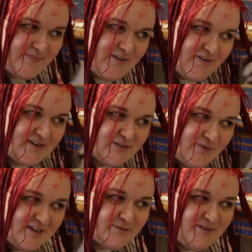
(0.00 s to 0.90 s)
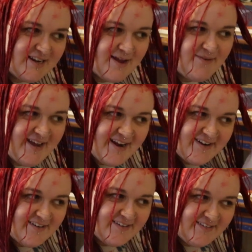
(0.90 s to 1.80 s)
You get to watch me dye my
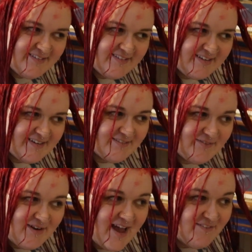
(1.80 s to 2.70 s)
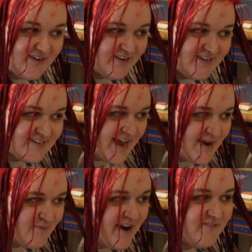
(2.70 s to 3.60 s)
hair. We're having a good
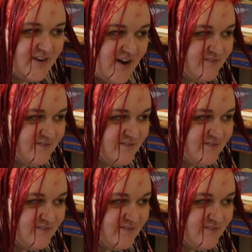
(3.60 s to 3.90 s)
time, we're having a